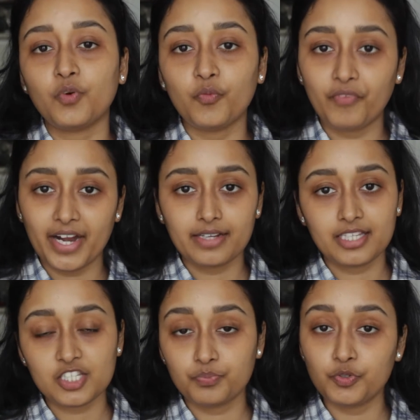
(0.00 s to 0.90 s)
wet
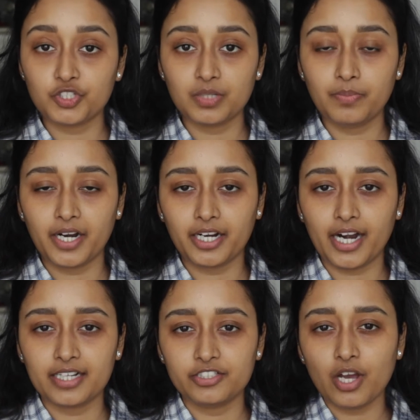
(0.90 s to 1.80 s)
this beauty blender
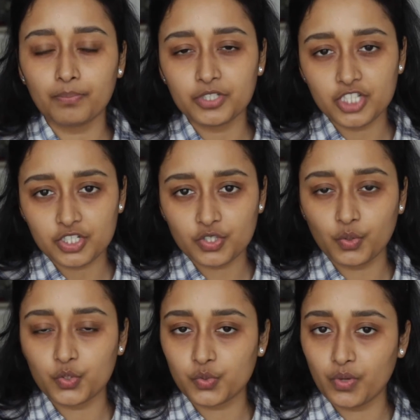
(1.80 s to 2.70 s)
and you have to
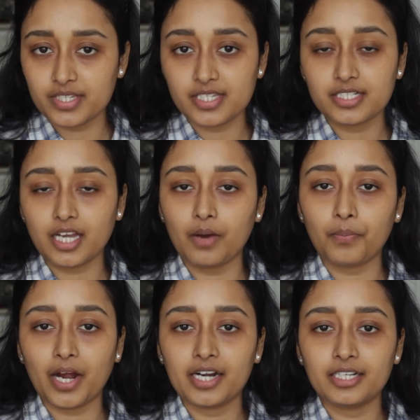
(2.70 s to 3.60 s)
just squeeze it
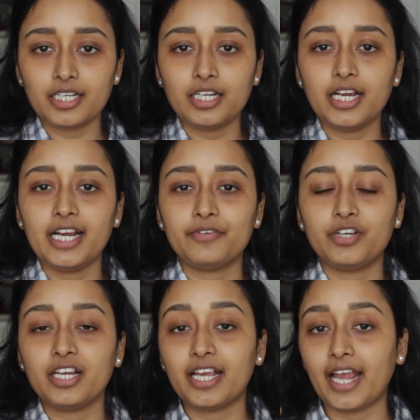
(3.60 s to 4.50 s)
up until it
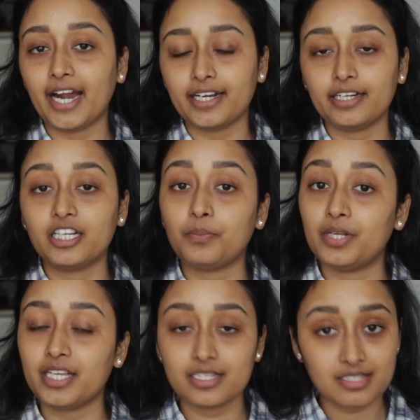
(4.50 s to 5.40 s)
will get
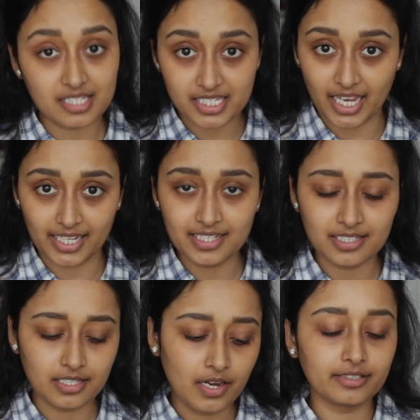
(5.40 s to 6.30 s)
double in
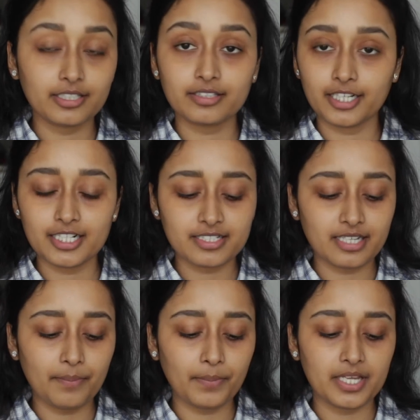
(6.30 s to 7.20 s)
size. And the third
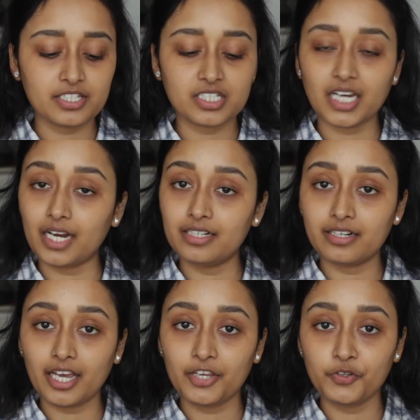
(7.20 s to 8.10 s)
step is towel
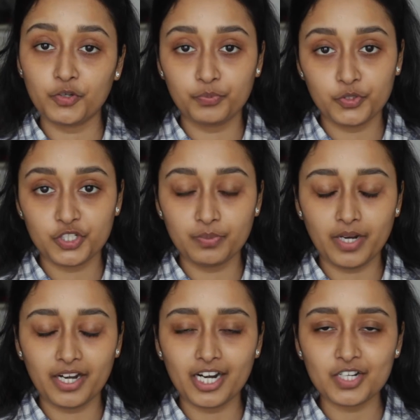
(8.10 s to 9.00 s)
dry your beauty
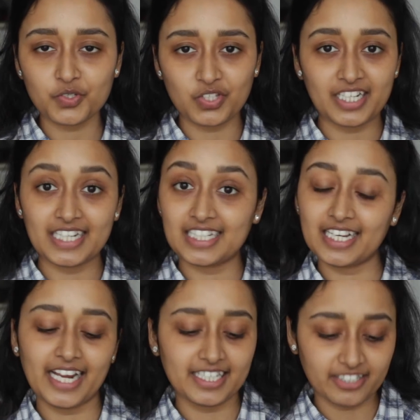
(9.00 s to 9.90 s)
blender so that it
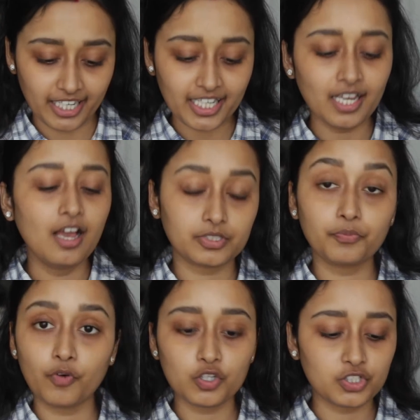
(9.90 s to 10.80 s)
will get ready. The
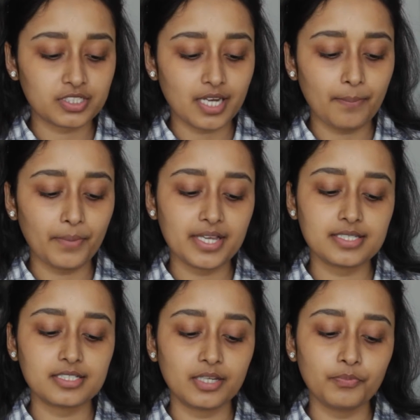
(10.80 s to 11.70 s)
fourth step
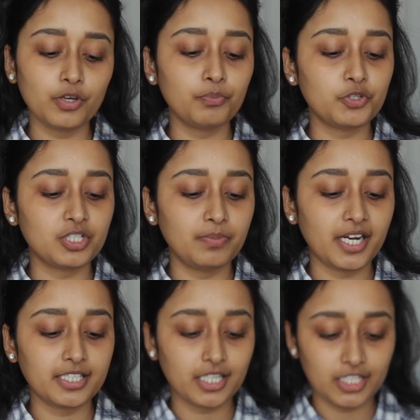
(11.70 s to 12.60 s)
is dip your beauty
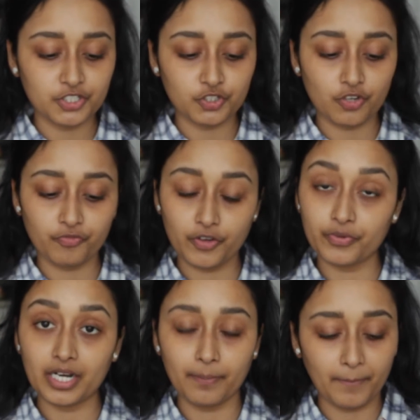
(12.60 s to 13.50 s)
blender into your
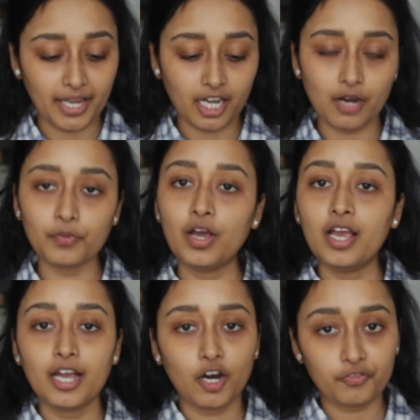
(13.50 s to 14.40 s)
favorite makeup
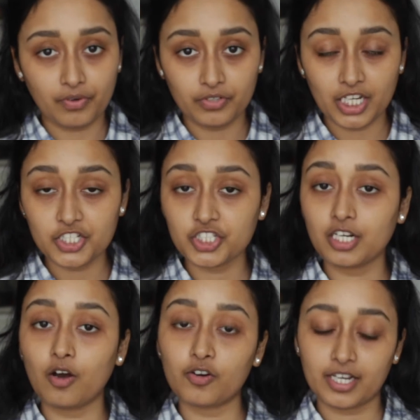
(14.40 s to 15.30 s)
or foundation
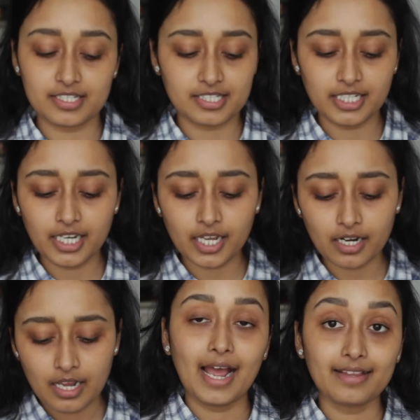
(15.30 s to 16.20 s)
or concealer.
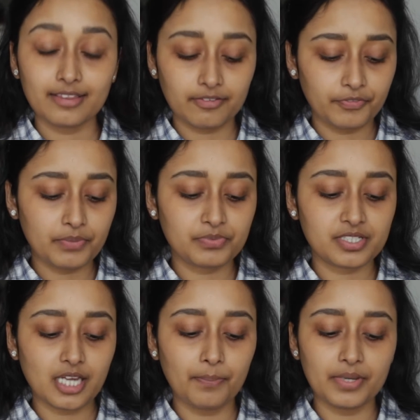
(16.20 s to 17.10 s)
And the fifth
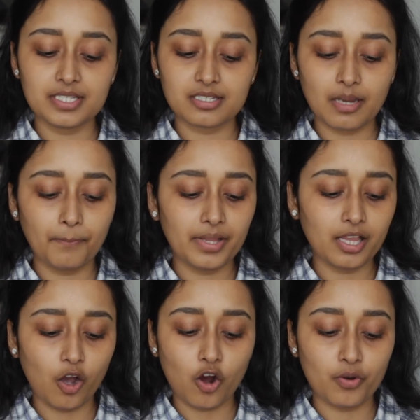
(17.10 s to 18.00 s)
step is stipple
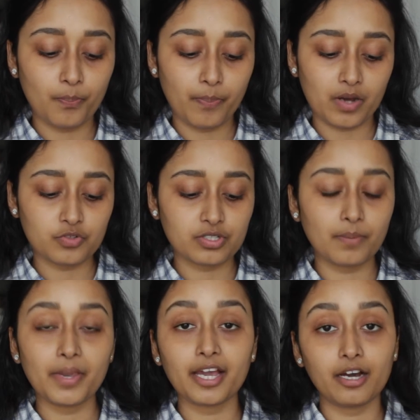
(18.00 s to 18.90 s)
or bounce the
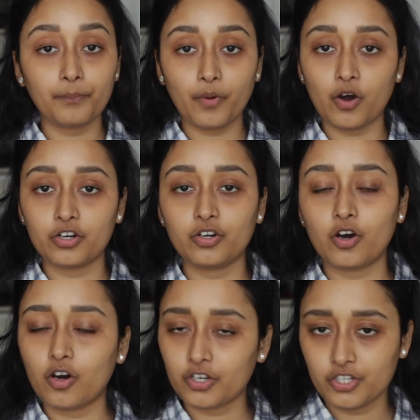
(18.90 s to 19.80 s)
makeup
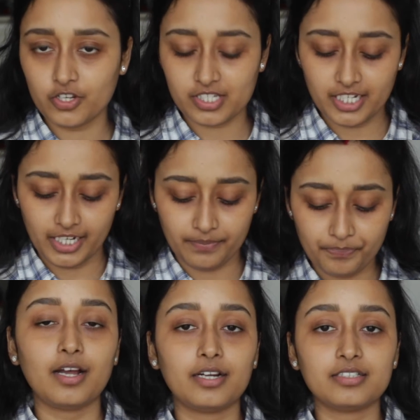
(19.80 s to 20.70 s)
on your skin.
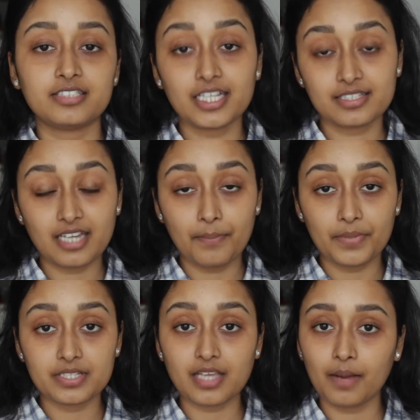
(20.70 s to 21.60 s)
And sixth step
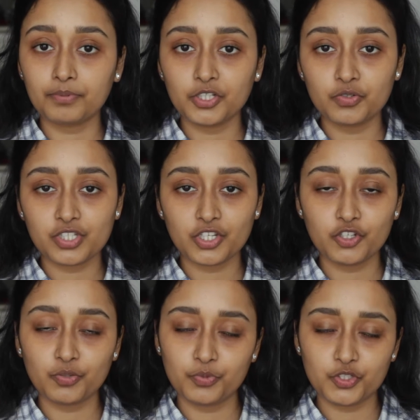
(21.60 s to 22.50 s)
is after using
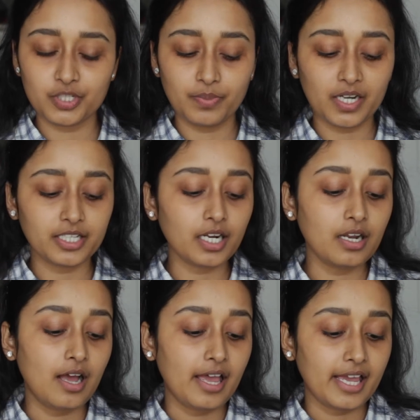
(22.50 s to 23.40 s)
your beauty blender,
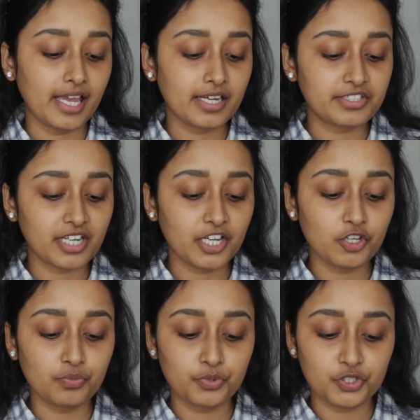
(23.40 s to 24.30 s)
air dry
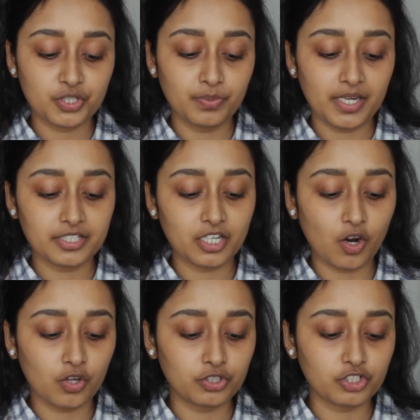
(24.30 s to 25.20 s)
your beauty blender
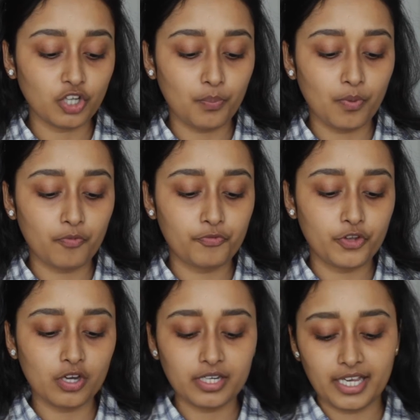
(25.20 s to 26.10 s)
on the top of
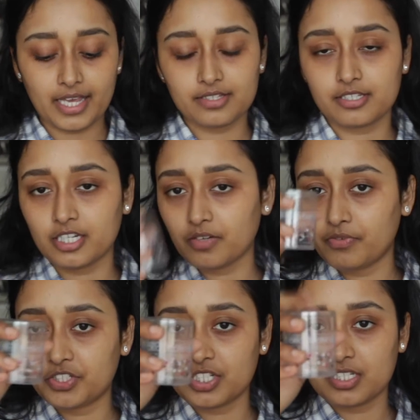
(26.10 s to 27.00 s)
your canister,
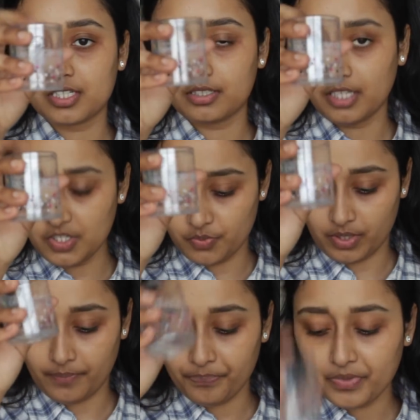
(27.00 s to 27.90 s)
which is this one.